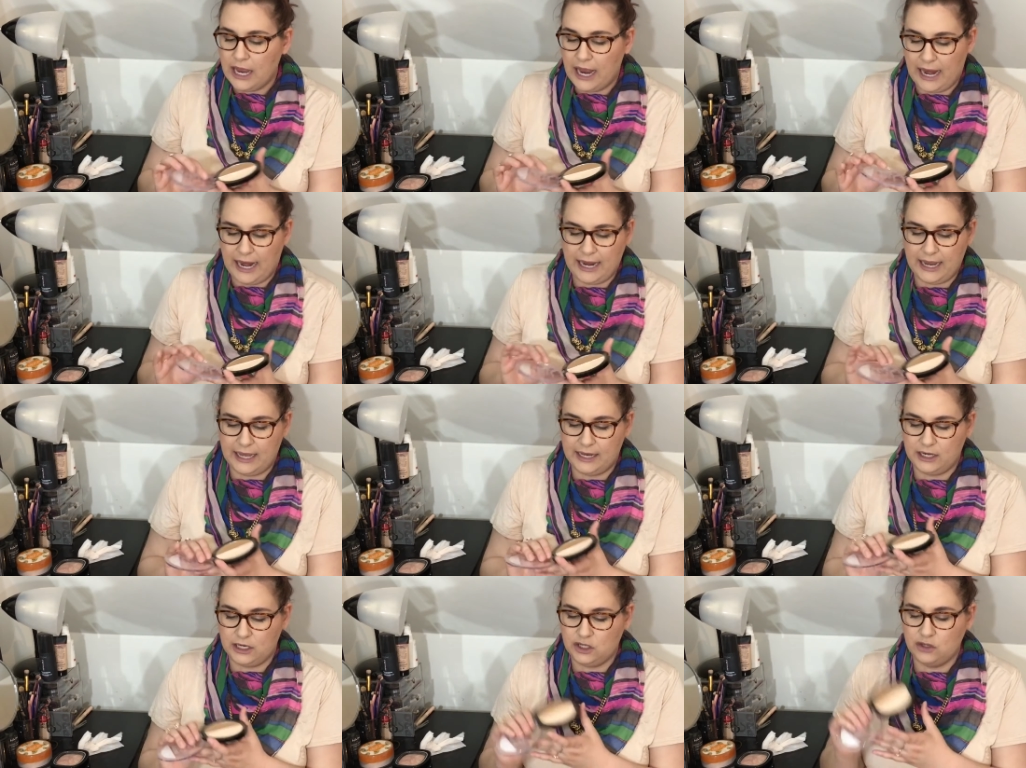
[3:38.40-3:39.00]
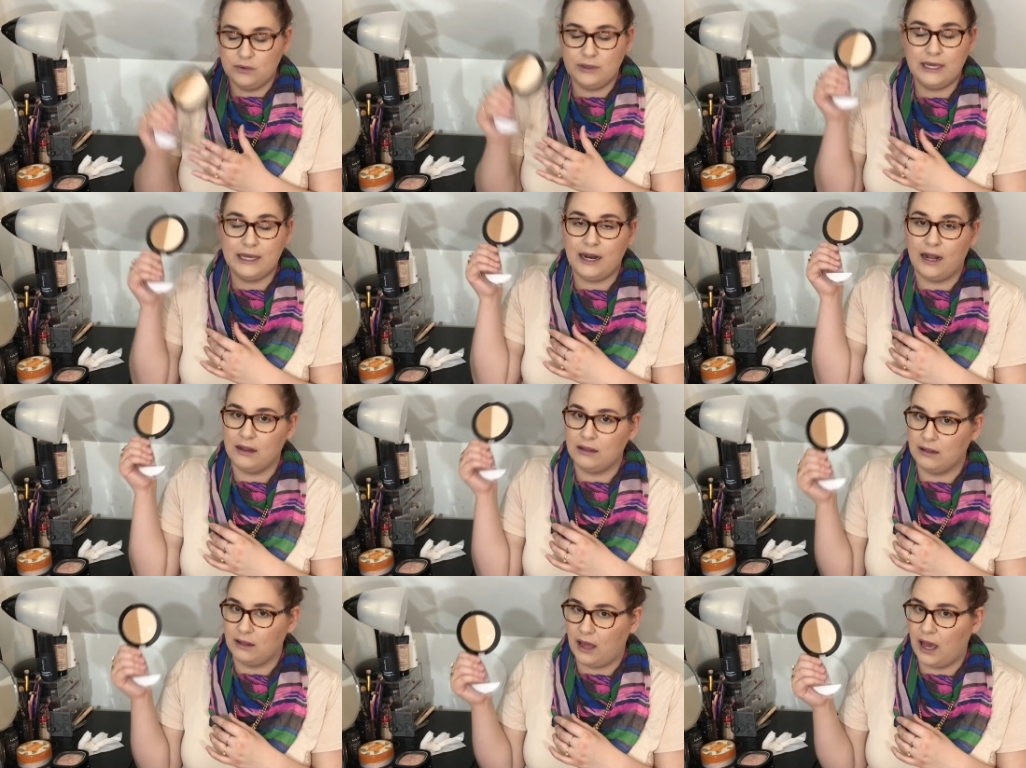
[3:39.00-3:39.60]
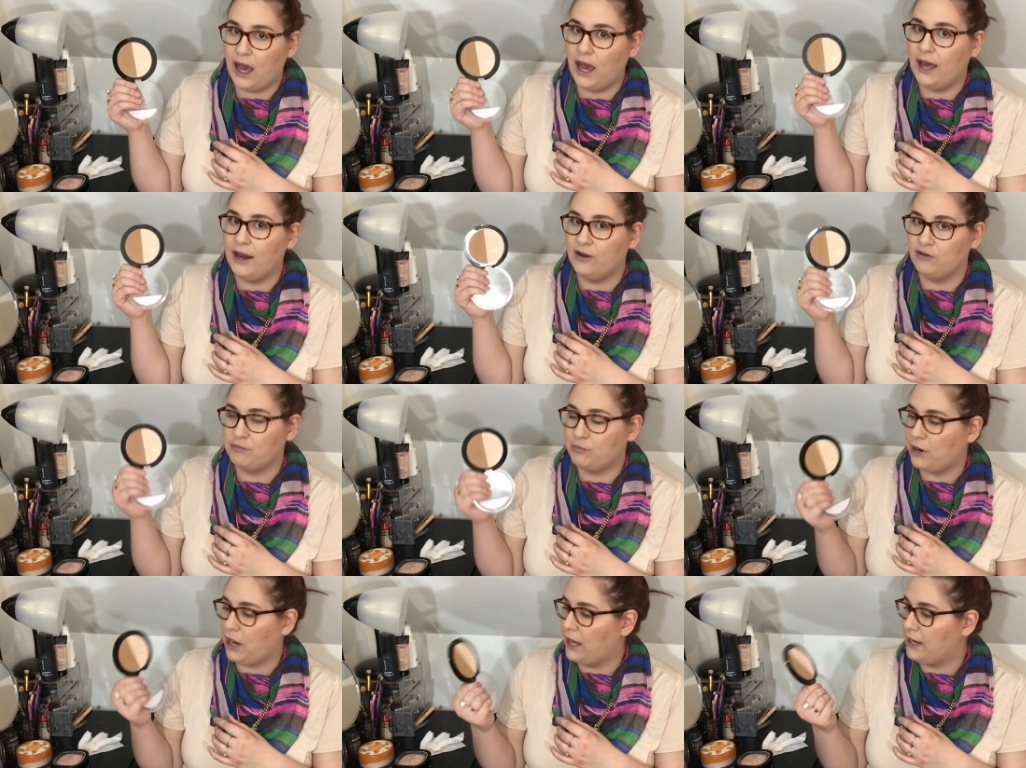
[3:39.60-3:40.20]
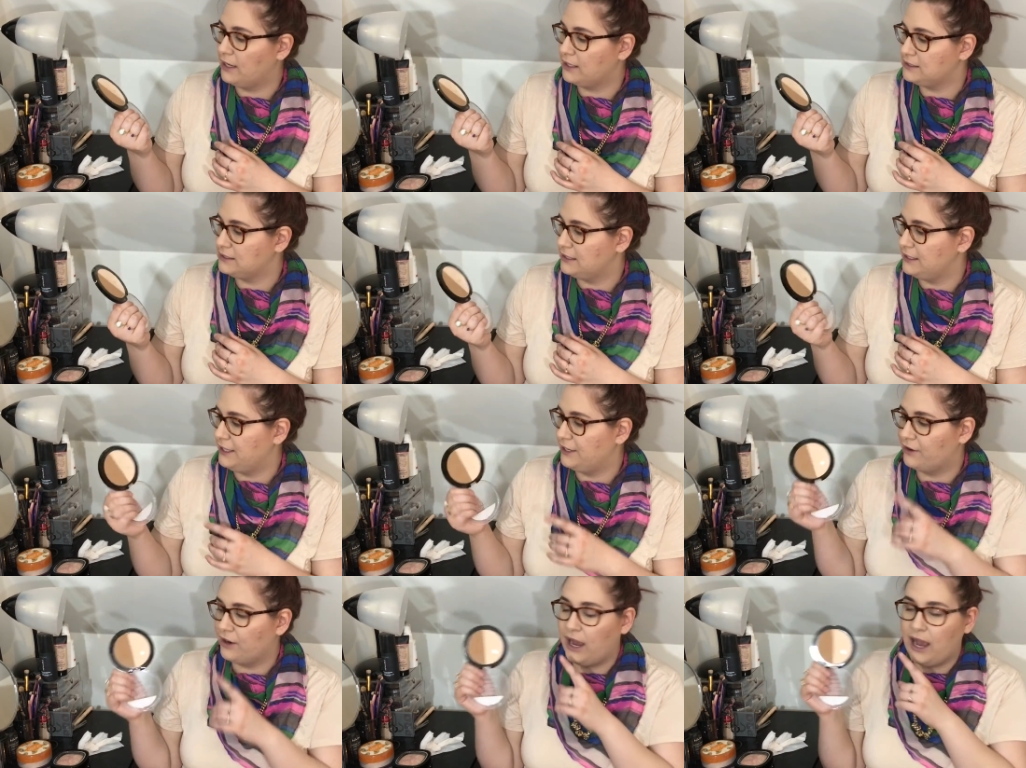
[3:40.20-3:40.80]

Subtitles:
and you get a lot of product in here.